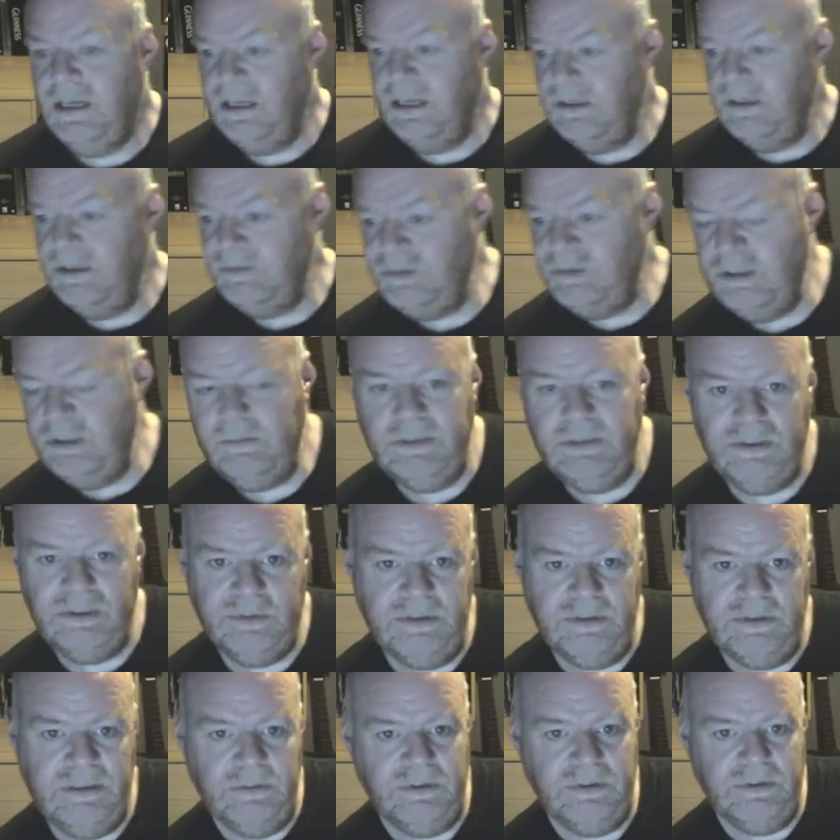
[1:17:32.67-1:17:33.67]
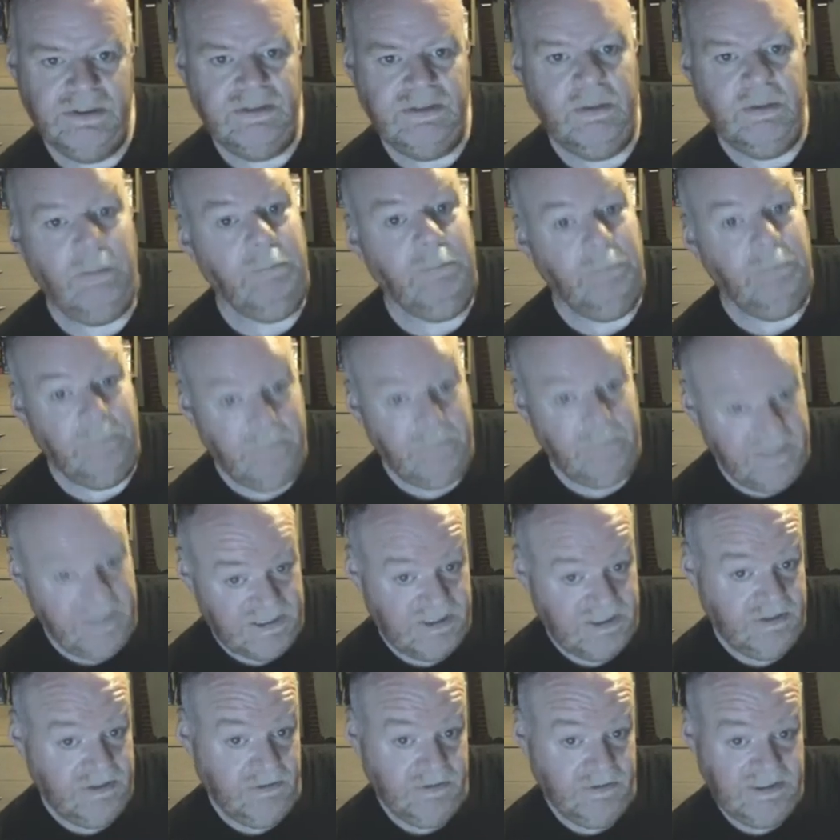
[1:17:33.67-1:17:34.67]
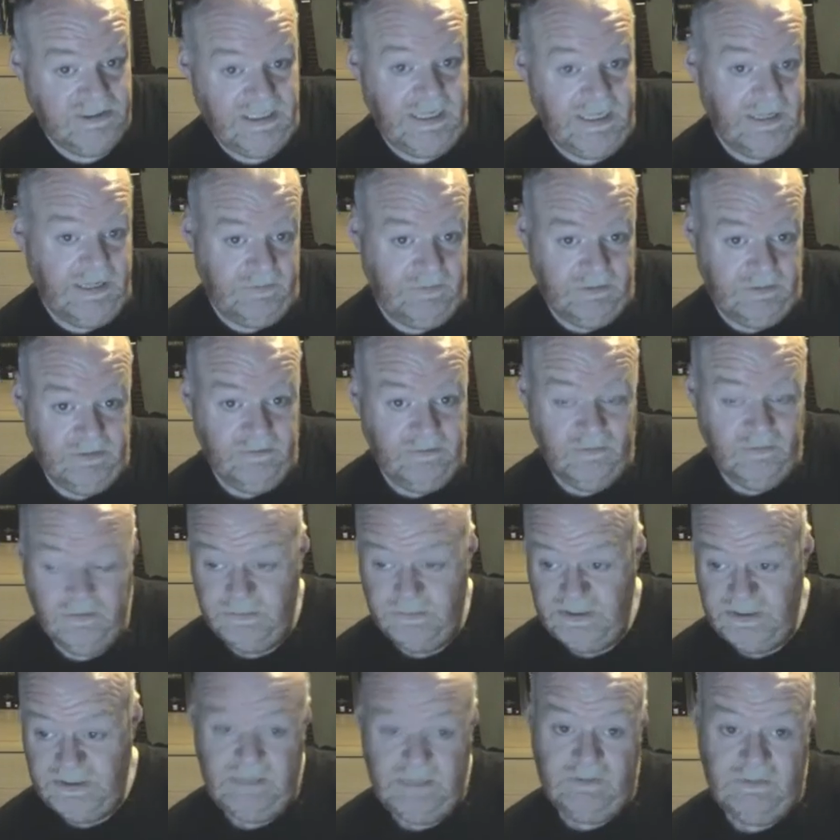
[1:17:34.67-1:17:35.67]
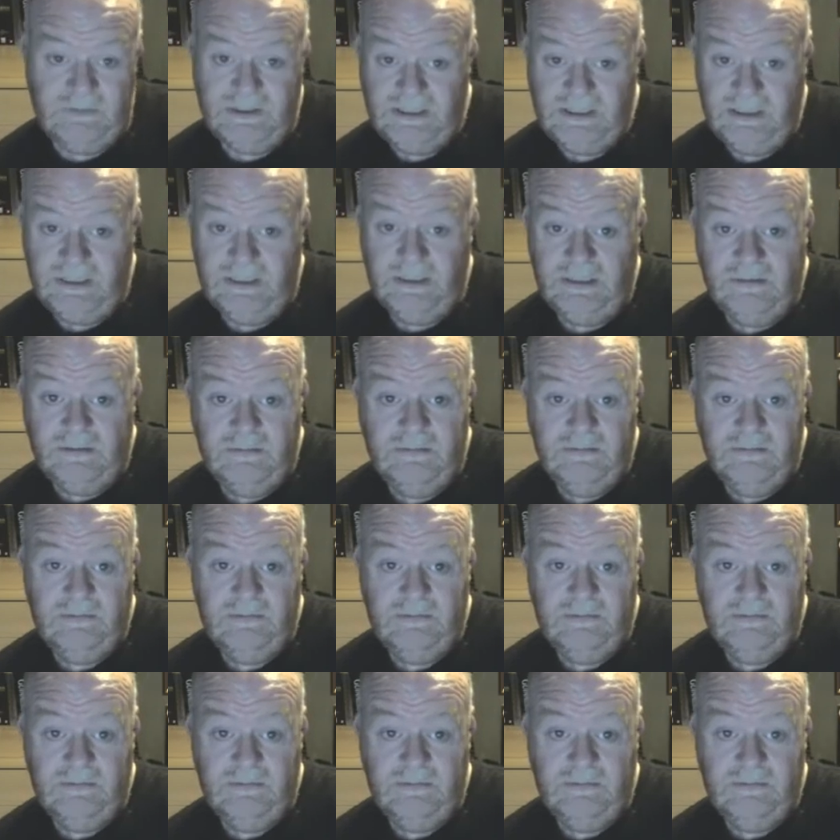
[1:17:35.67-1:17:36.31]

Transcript: Dream On is one of the most best songs ever from Steven Tyler.